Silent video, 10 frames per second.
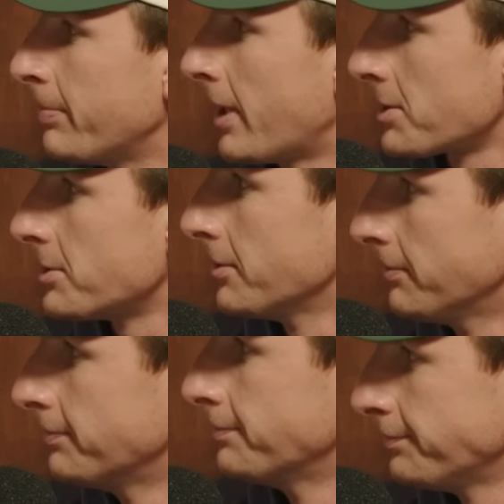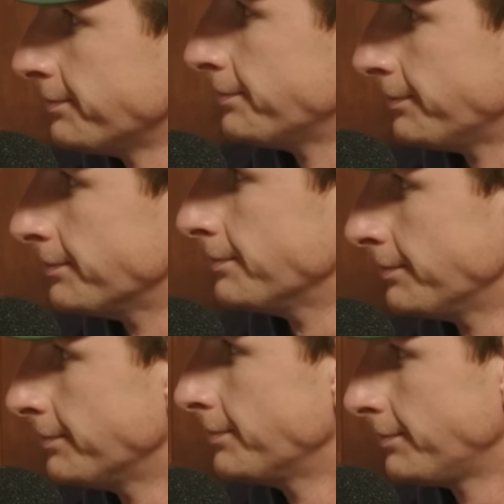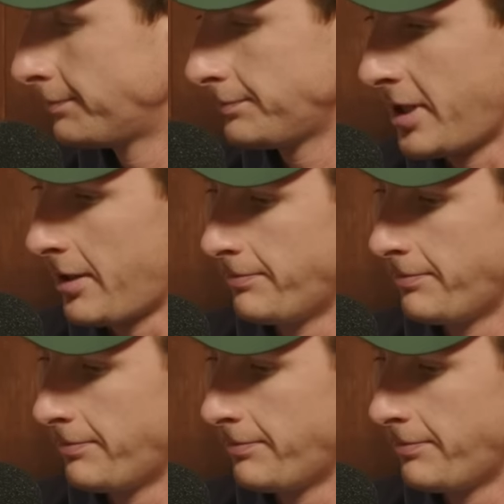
194 centimeter mm. mid, and yep. he